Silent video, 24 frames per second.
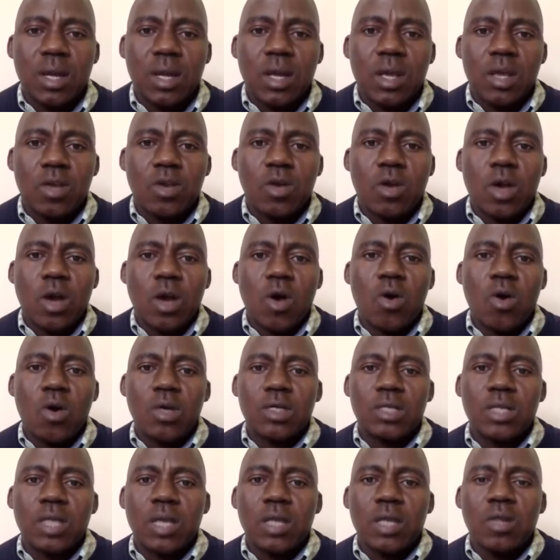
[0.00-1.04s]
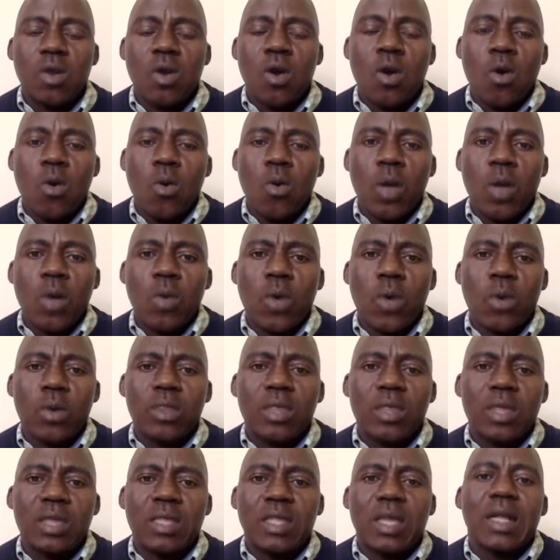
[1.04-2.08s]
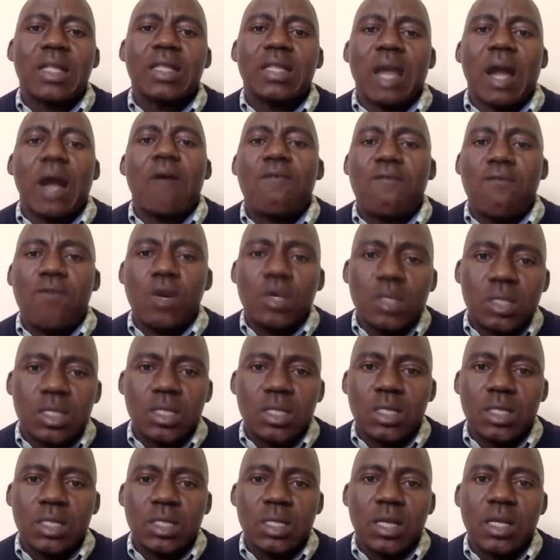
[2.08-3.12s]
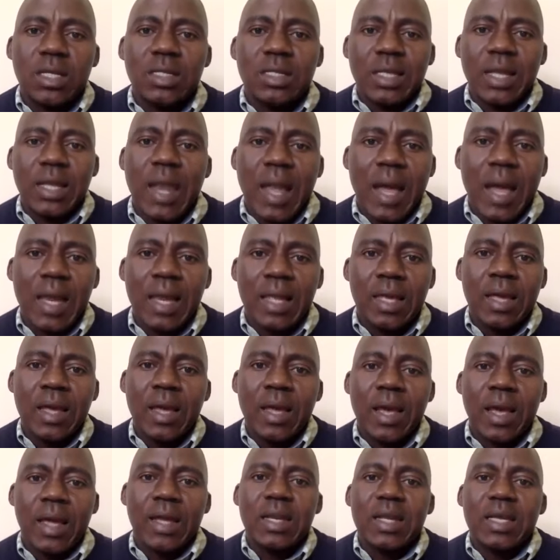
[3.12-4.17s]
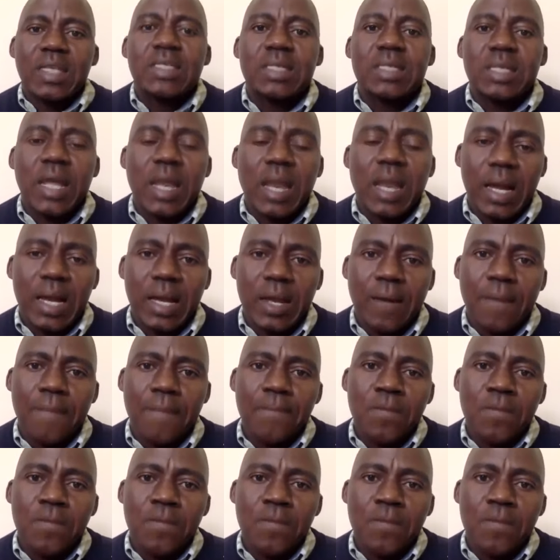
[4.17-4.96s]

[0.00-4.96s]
You know, you're always saying, no, we there are dark forces internally and externally.